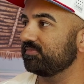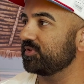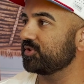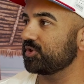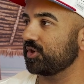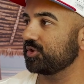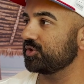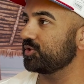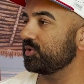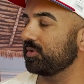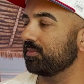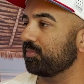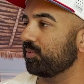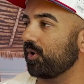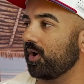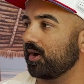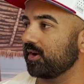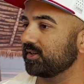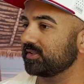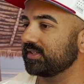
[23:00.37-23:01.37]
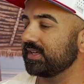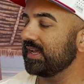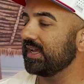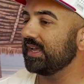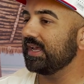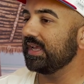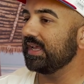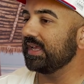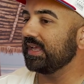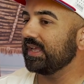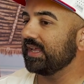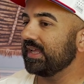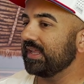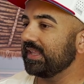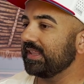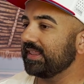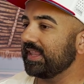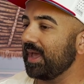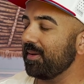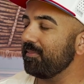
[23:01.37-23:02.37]
start showing products.
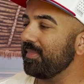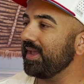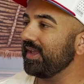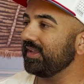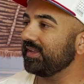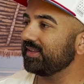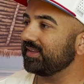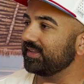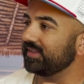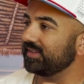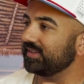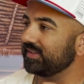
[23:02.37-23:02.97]
That may